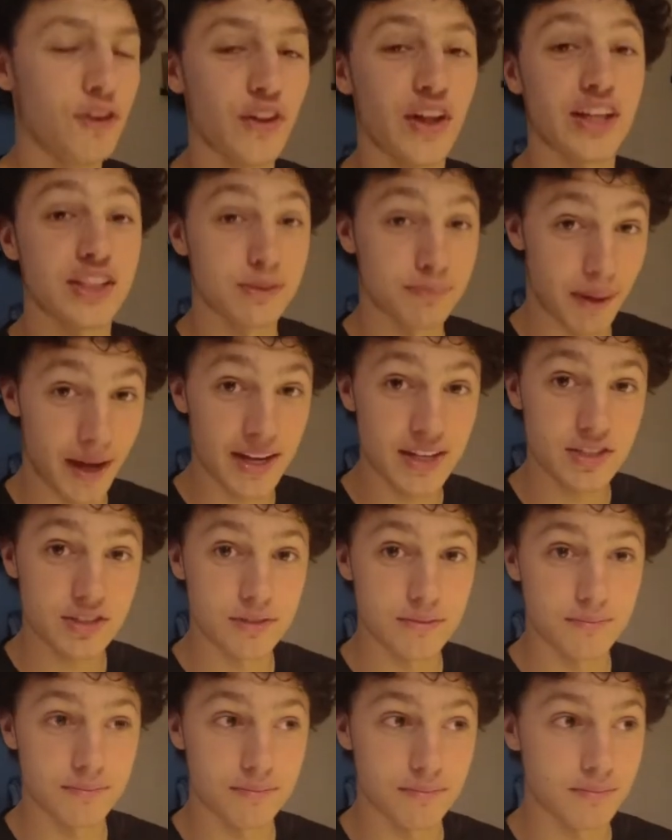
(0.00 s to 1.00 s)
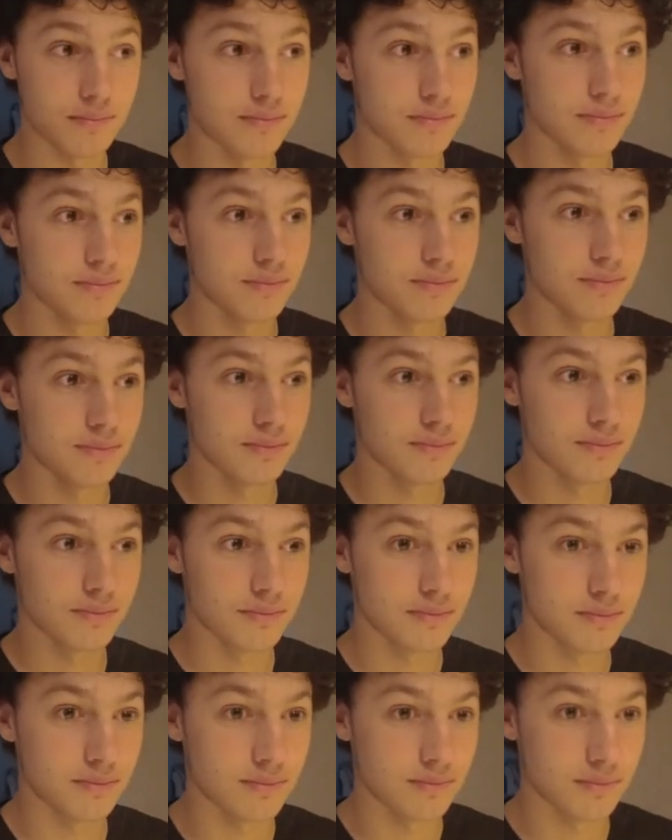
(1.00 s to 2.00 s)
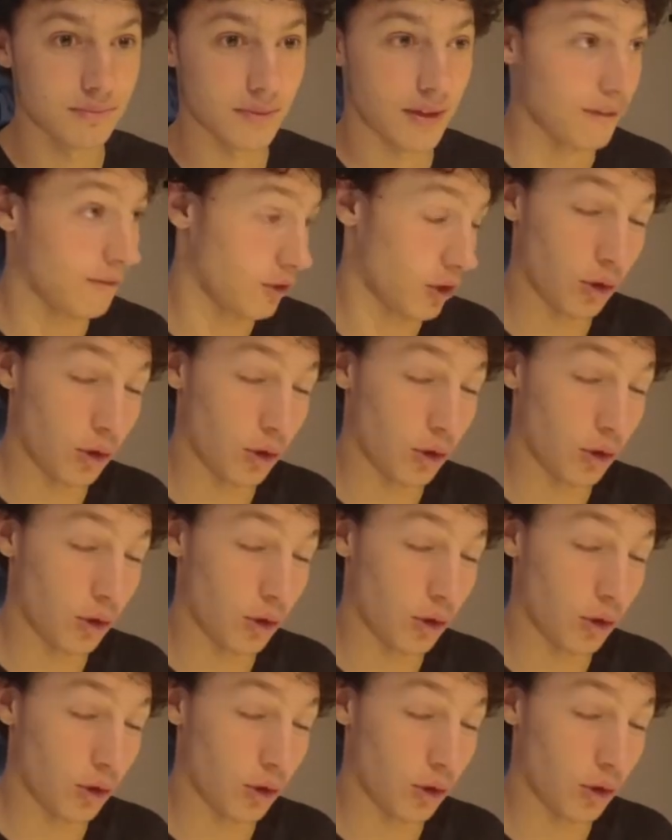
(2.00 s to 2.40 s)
you like spice, if